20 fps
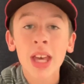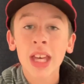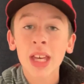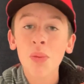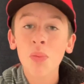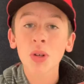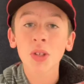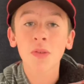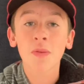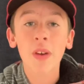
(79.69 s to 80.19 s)
He
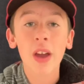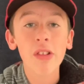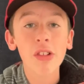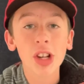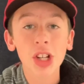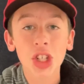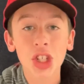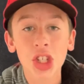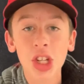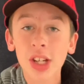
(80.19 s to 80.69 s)
was
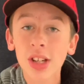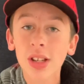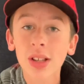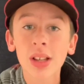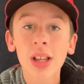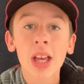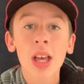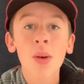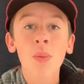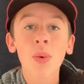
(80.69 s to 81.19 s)
very
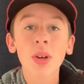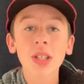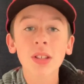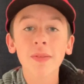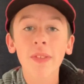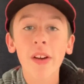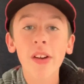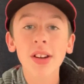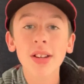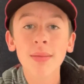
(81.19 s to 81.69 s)
chill, wasn't
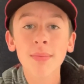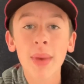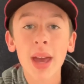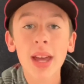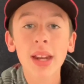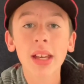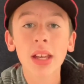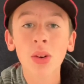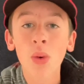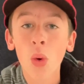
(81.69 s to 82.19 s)
very
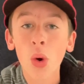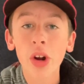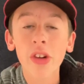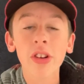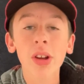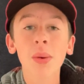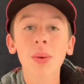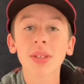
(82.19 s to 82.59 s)
demanding in ordering,